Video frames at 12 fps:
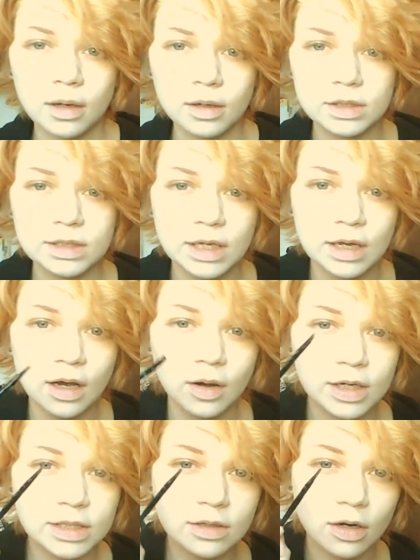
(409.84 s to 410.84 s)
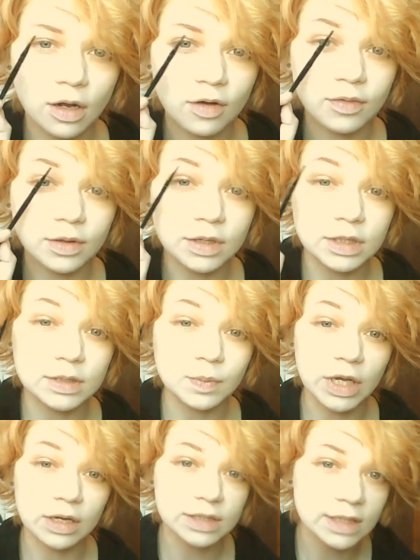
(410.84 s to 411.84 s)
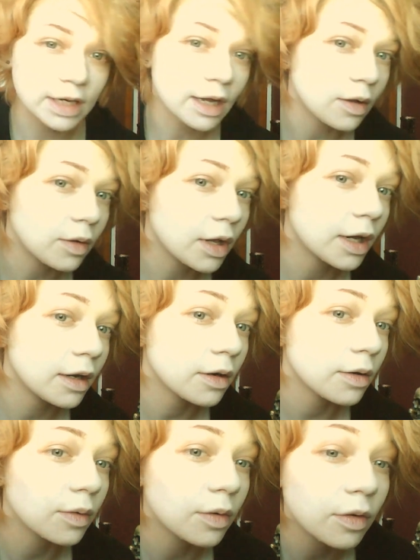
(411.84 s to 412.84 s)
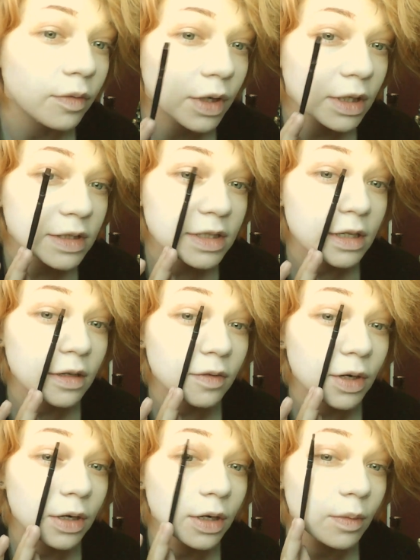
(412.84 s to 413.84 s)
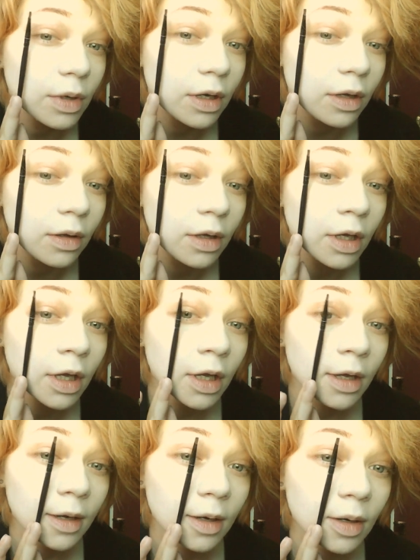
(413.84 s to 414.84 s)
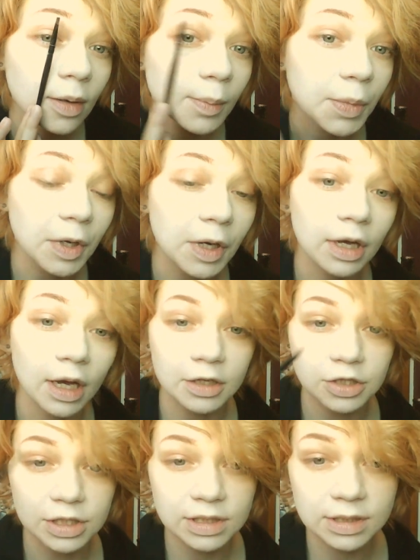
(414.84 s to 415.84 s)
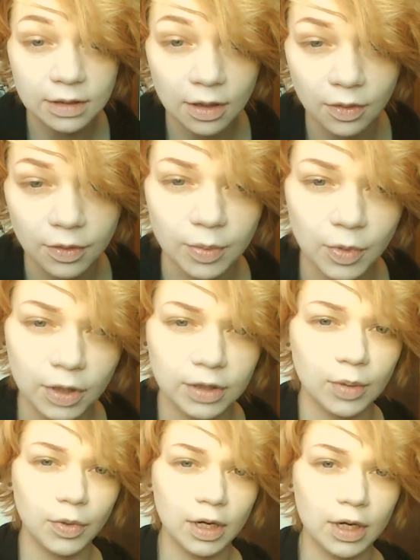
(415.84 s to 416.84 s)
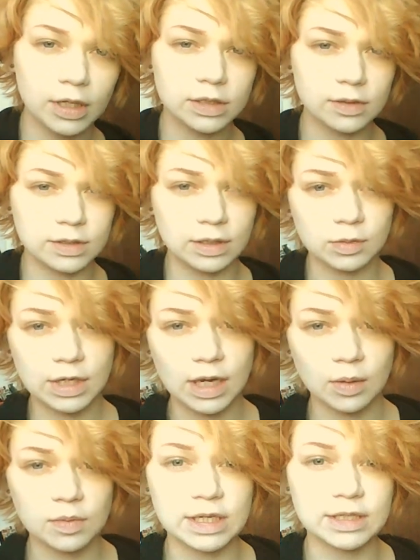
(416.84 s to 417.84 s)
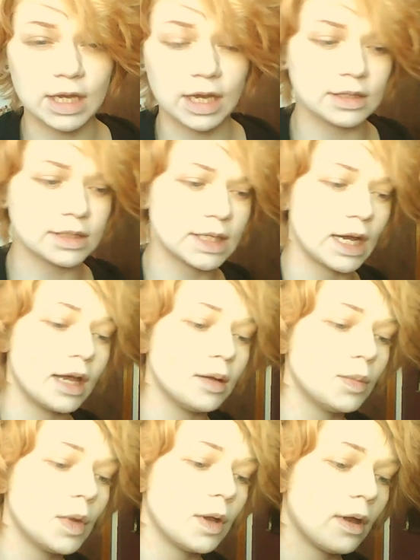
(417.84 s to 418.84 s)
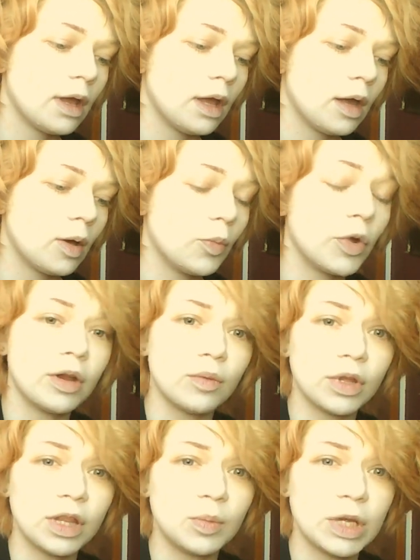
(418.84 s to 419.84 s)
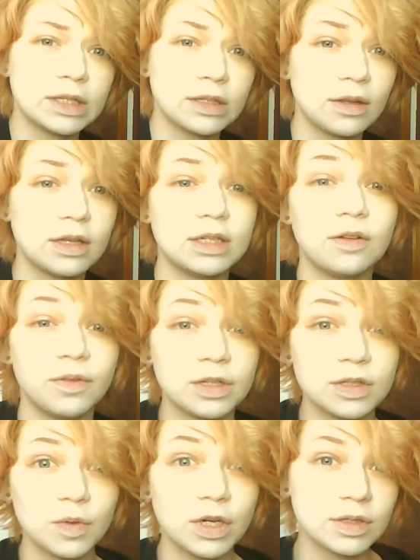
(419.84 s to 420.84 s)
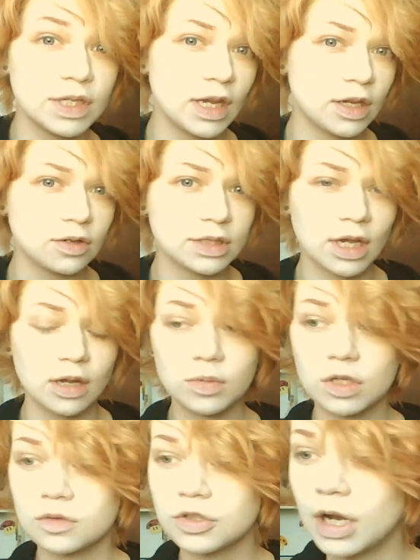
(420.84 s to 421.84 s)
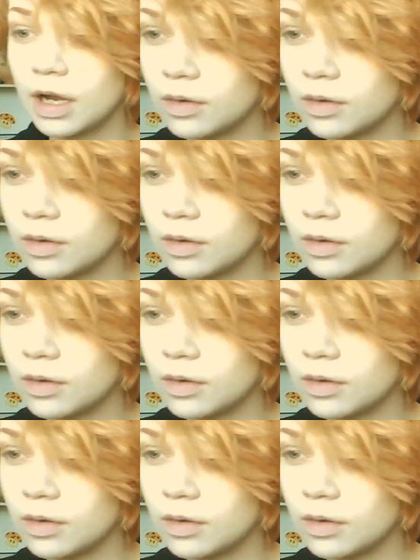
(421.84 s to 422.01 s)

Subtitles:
You see how I start off with this basic outline? I don't know if you can see it very well, but I just slowly build up on it, so sometimes it takes time, but it really makes all the difference when you take your time. Don't try